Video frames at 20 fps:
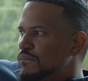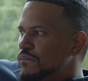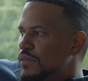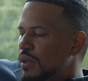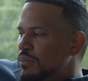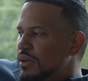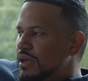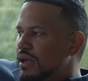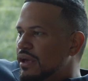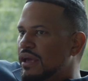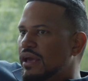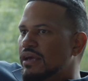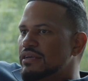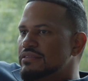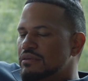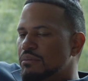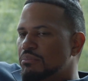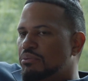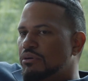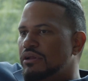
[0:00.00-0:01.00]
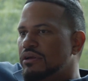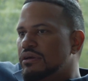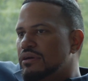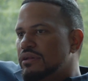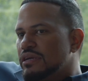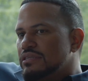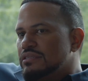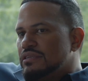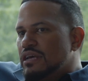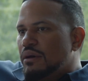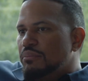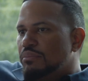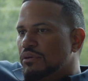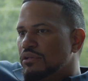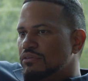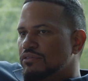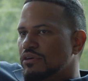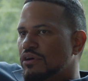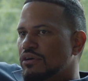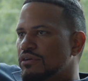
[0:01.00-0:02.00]
I mean, again, it's a pretty good
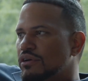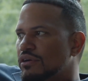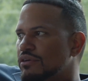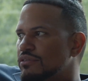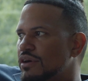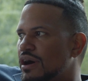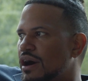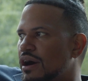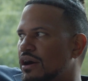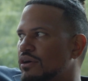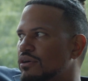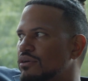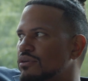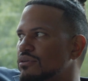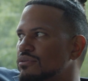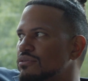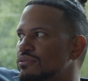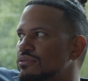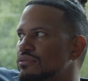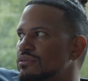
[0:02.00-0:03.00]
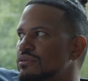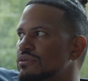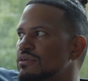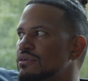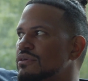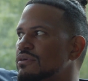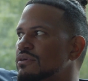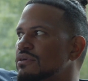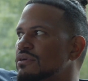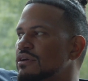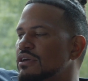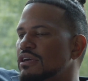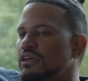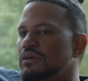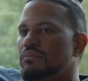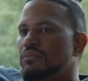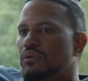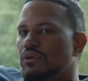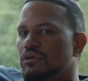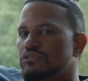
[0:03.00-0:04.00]
example of how
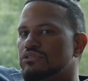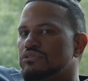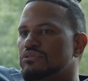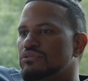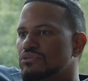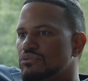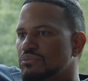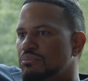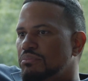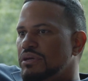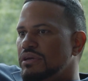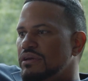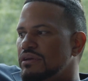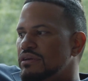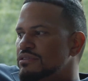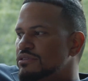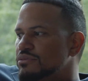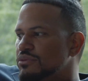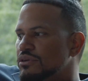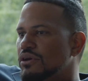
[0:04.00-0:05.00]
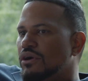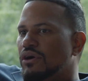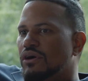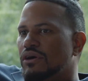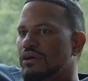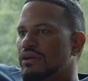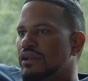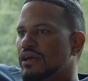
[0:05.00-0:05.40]
emotional beings we are.